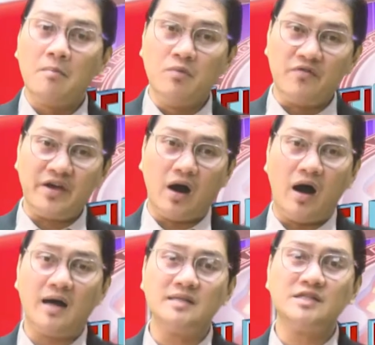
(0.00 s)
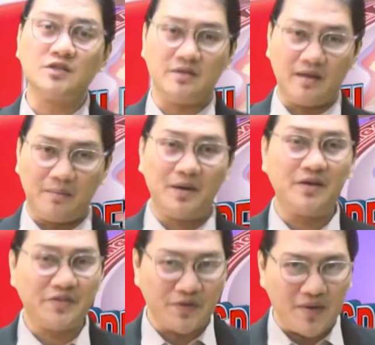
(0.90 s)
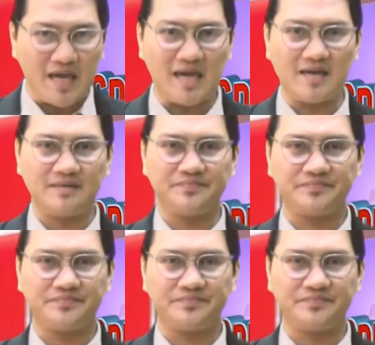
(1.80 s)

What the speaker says: Moving on to number 3.